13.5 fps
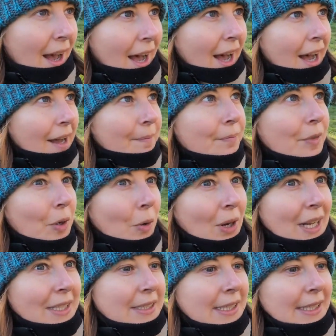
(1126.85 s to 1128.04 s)
All
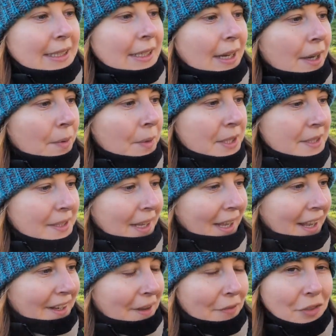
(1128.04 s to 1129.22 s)
I did was
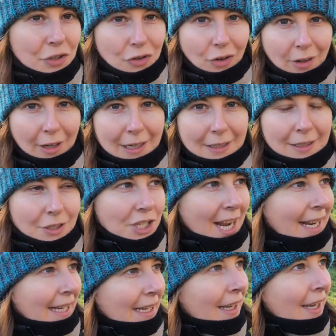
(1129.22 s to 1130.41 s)
give the trunk a little
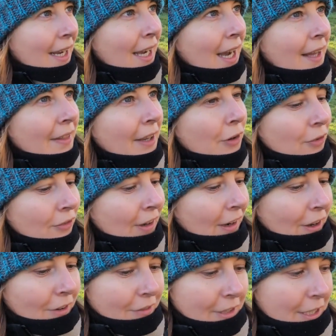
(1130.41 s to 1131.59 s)
shake and they all fell
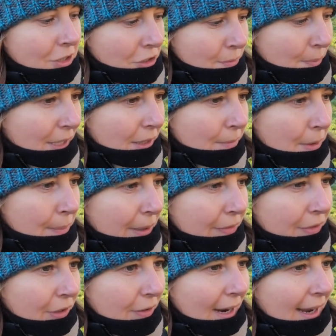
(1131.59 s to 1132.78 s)
off, and I just picked them up off
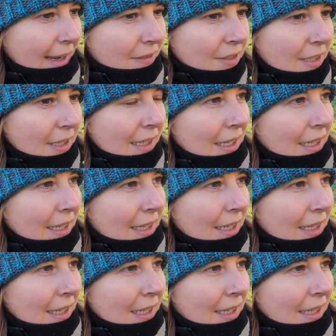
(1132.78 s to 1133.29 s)
the ground,